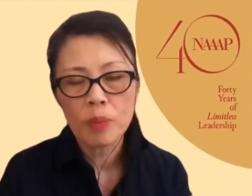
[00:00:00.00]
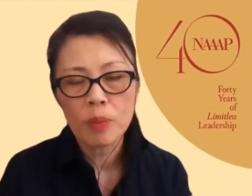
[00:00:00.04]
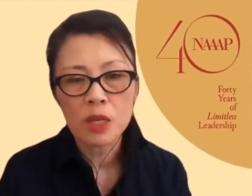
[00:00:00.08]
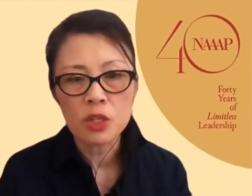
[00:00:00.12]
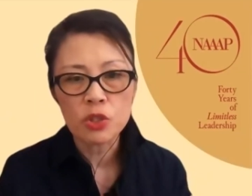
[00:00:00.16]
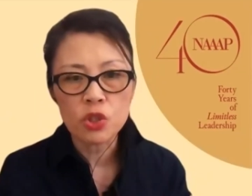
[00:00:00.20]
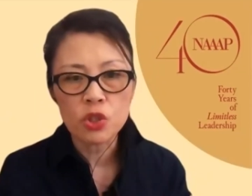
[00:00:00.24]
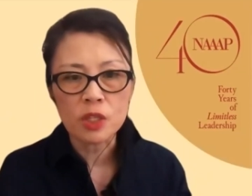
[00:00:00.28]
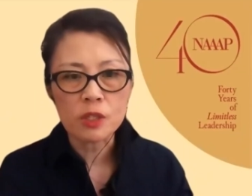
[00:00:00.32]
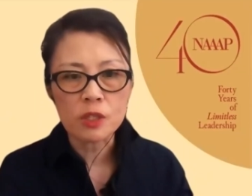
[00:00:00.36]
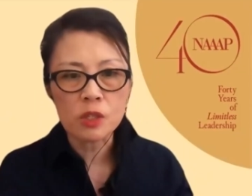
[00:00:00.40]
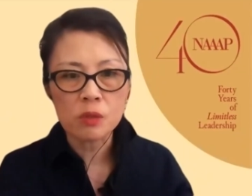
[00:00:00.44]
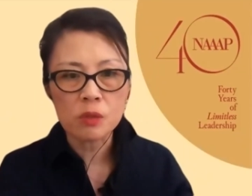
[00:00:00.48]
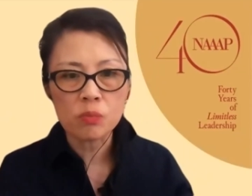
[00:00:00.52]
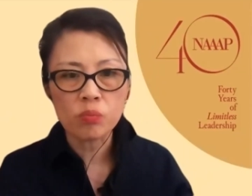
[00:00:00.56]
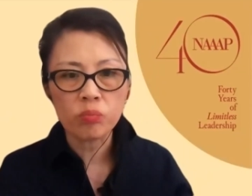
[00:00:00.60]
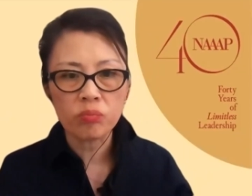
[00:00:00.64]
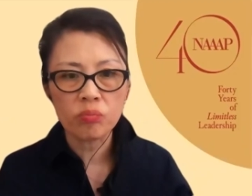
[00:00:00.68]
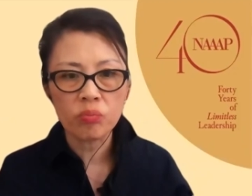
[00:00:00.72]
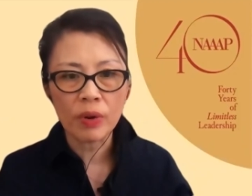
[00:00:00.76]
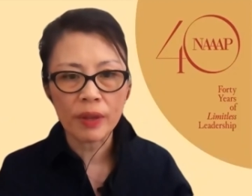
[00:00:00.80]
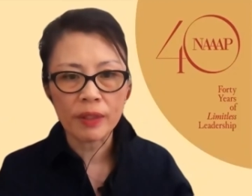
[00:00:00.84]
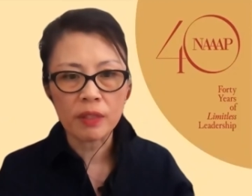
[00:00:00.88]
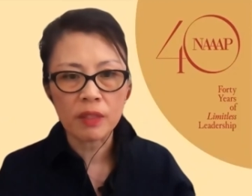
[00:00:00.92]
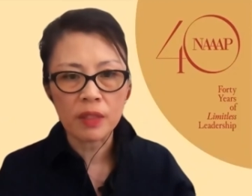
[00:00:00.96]
just
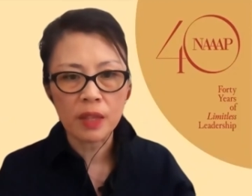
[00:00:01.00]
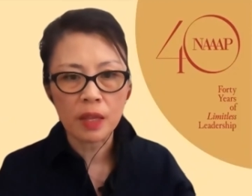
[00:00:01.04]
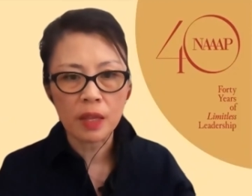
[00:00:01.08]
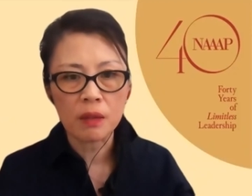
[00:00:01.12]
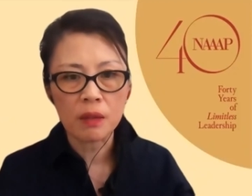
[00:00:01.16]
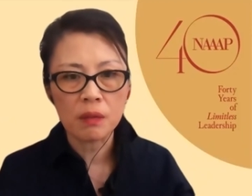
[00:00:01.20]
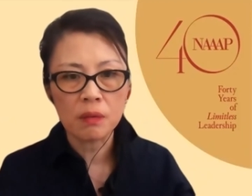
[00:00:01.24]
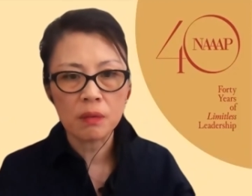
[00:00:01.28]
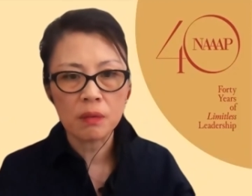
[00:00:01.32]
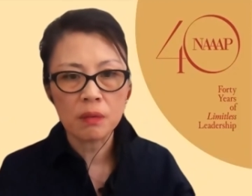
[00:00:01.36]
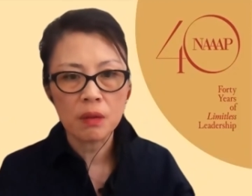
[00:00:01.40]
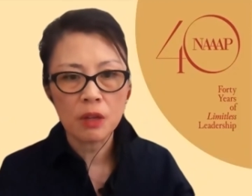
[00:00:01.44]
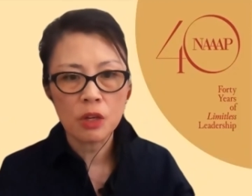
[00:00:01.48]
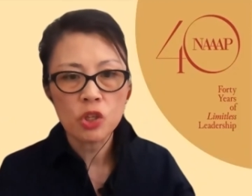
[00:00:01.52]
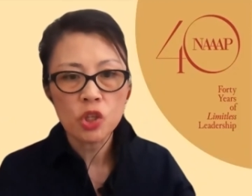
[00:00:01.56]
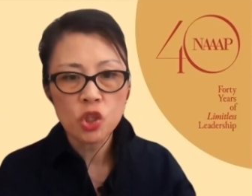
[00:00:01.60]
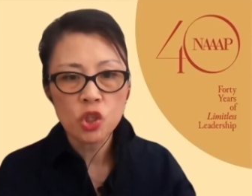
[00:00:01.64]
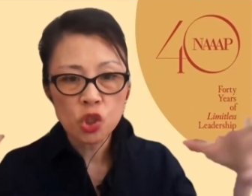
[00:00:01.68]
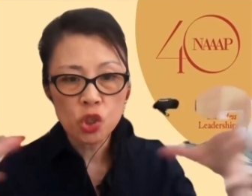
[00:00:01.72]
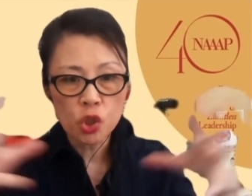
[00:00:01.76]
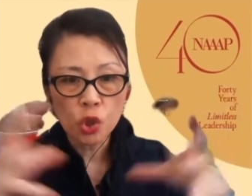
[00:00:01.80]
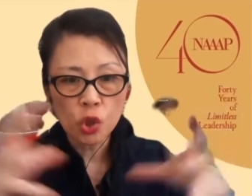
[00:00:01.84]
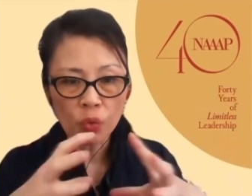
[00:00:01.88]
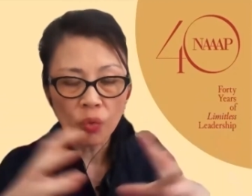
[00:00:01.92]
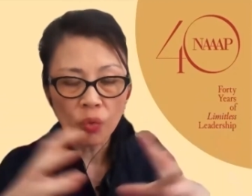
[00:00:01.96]
within
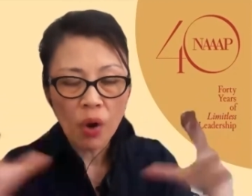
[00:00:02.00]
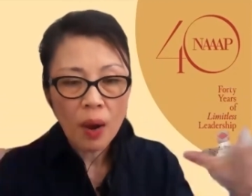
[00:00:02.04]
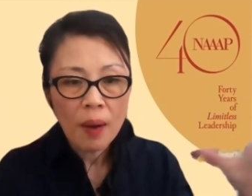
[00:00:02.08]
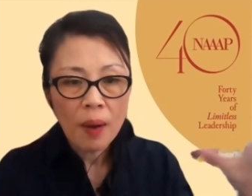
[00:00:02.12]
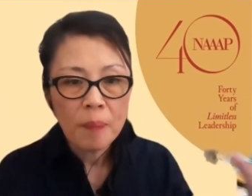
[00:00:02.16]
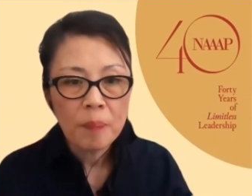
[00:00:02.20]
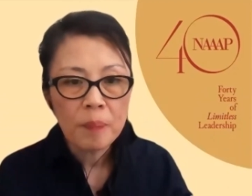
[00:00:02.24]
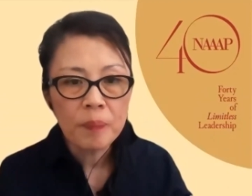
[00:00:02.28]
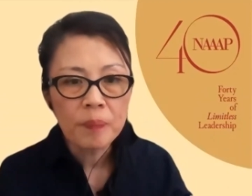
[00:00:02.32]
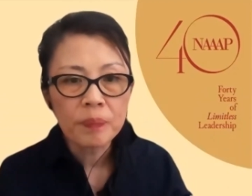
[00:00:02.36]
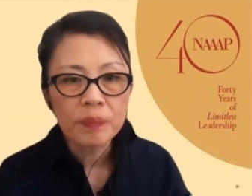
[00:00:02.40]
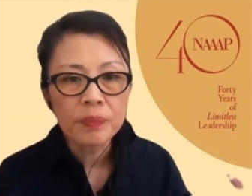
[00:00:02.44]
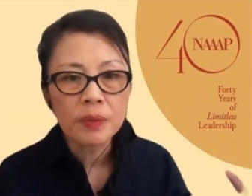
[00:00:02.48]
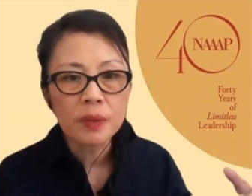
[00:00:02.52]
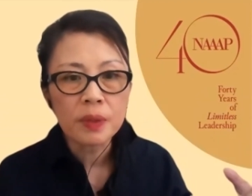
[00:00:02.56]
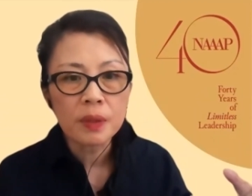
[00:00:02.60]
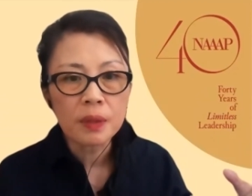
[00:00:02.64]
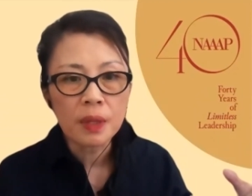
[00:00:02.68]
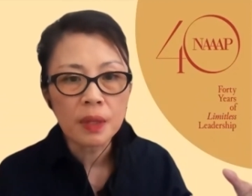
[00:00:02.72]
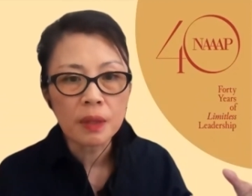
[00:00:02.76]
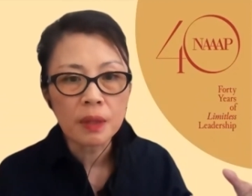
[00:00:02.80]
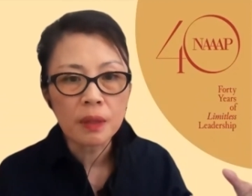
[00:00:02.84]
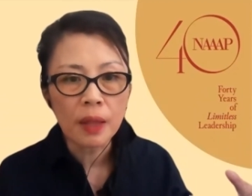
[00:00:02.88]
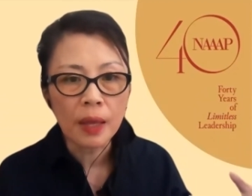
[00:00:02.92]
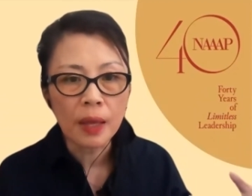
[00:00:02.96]
Europe
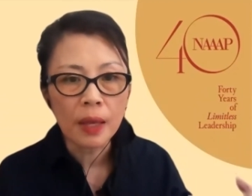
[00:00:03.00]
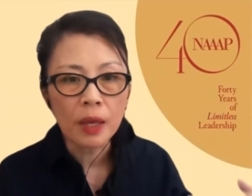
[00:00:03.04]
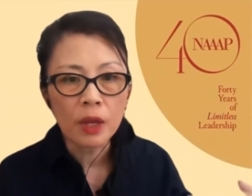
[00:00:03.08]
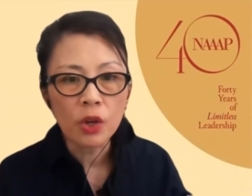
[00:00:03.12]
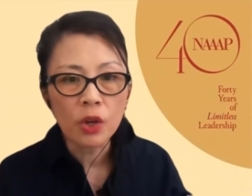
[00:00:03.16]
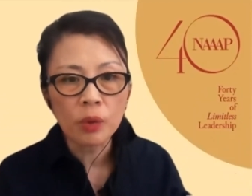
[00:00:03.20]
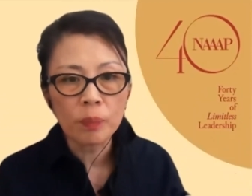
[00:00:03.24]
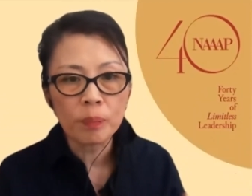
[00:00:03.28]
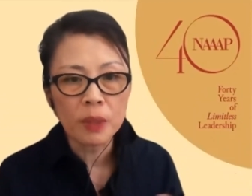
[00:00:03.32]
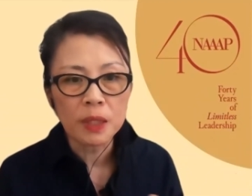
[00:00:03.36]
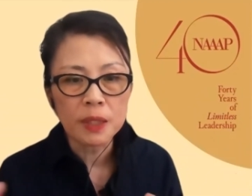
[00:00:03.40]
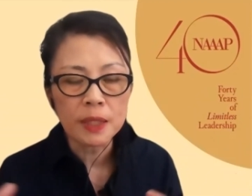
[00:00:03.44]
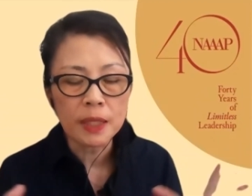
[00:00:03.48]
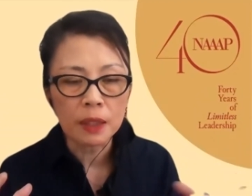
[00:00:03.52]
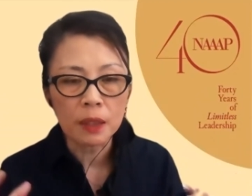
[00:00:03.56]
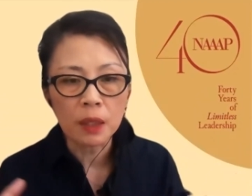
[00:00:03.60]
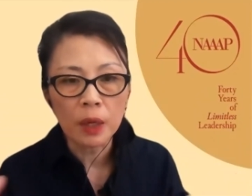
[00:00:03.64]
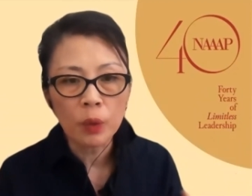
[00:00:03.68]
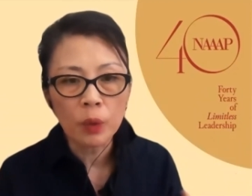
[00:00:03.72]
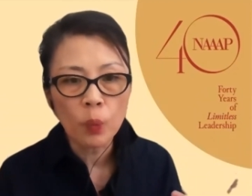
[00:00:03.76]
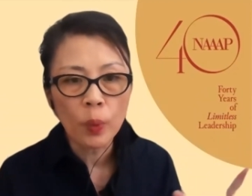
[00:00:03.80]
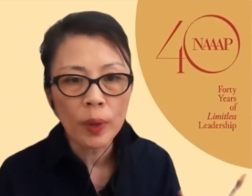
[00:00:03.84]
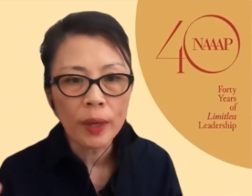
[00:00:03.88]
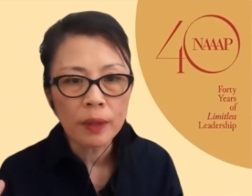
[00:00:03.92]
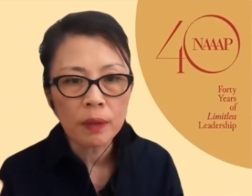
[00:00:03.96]
that they could be
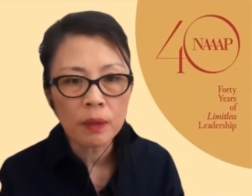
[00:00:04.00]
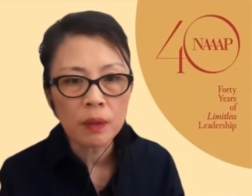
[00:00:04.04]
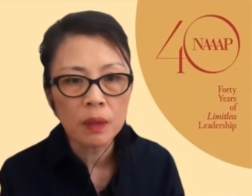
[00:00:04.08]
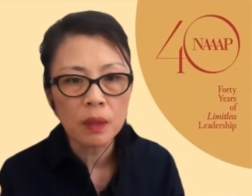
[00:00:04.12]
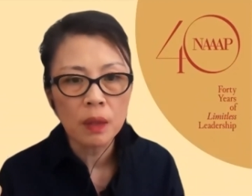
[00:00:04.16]
dealing with.